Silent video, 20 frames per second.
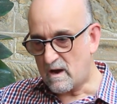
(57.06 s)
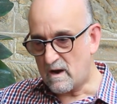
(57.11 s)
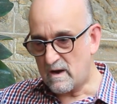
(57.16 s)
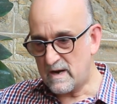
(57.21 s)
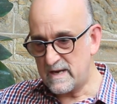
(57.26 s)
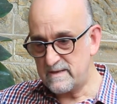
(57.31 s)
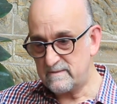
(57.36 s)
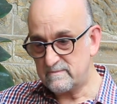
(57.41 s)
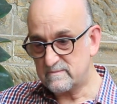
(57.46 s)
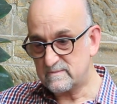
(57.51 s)

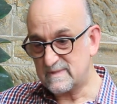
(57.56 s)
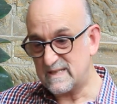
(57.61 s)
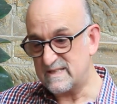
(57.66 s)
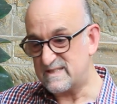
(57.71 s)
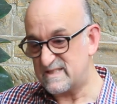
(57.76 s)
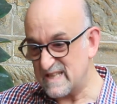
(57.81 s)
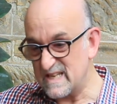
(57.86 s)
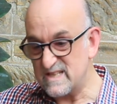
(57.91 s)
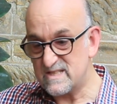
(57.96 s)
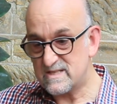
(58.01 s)
I
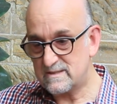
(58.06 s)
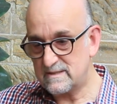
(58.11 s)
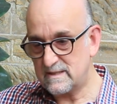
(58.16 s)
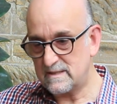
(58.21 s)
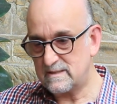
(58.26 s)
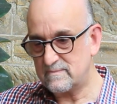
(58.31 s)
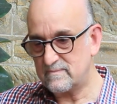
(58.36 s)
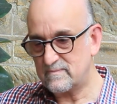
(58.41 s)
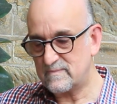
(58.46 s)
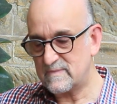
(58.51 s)

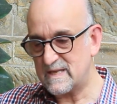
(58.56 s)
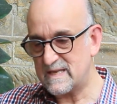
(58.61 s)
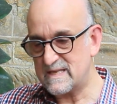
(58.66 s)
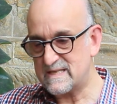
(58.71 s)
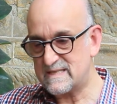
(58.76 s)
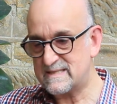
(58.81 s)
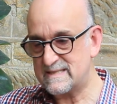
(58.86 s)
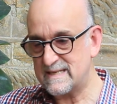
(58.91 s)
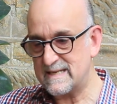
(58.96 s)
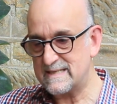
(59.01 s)
essentially
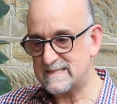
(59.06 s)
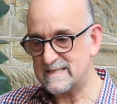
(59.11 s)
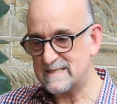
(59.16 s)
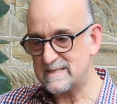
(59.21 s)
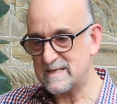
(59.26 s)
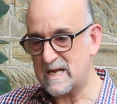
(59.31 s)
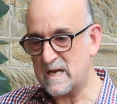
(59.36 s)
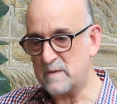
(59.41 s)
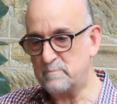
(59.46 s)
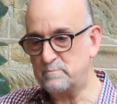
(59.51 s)
set
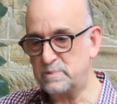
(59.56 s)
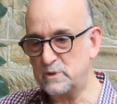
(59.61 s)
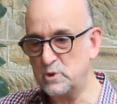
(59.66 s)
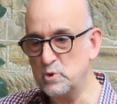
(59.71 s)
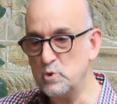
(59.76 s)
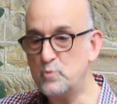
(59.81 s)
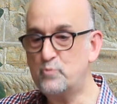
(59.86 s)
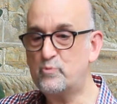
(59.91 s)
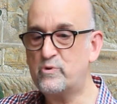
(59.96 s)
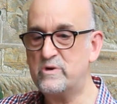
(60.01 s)
a
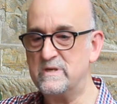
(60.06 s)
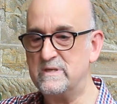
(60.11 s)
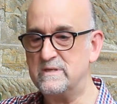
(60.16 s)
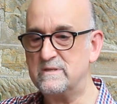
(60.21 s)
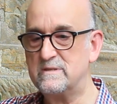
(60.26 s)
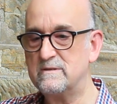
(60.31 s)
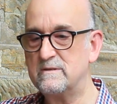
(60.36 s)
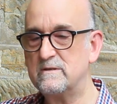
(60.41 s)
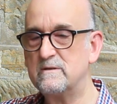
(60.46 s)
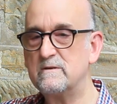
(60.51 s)
blueprint
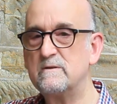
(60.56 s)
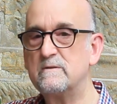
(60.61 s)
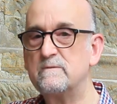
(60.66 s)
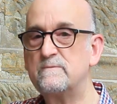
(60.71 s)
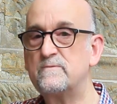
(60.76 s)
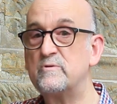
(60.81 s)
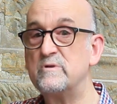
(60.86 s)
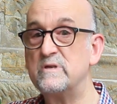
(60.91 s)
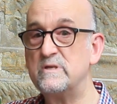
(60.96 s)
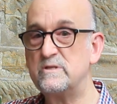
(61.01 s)

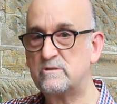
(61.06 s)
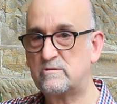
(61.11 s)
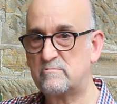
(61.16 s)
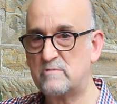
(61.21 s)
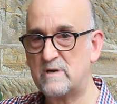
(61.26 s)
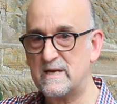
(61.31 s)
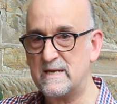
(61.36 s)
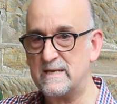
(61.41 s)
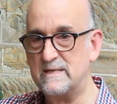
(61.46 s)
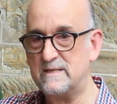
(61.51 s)
for each
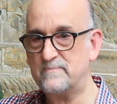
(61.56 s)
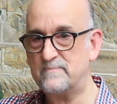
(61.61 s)
grade.